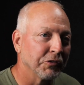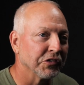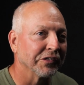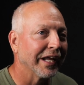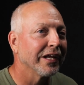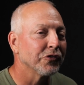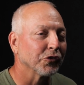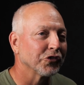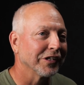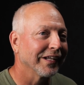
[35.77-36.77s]
She's an
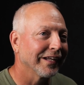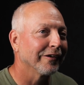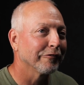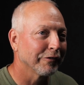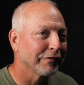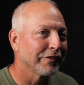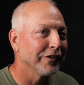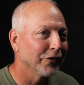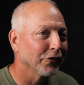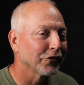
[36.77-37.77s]
angel. She let her
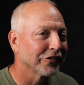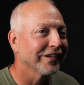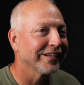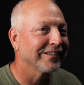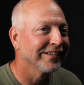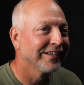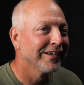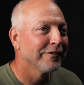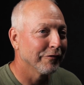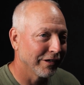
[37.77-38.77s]
15-year-old son
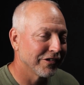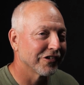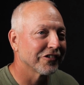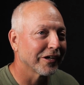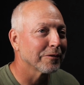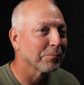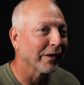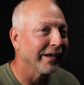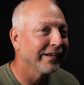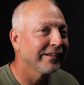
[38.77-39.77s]
finish this
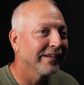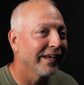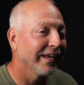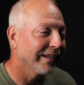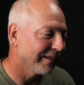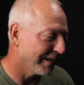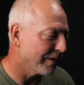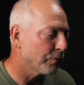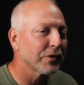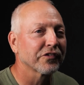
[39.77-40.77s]
airplane, and
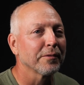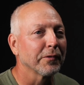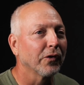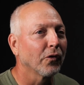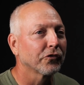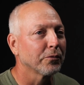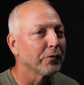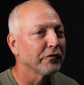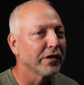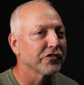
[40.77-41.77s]
with some adult
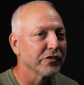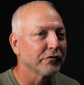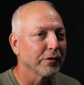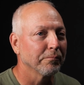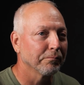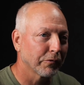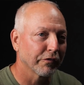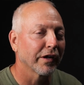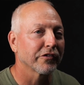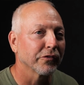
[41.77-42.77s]
supervision from
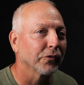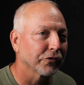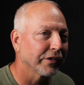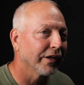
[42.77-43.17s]
professionals.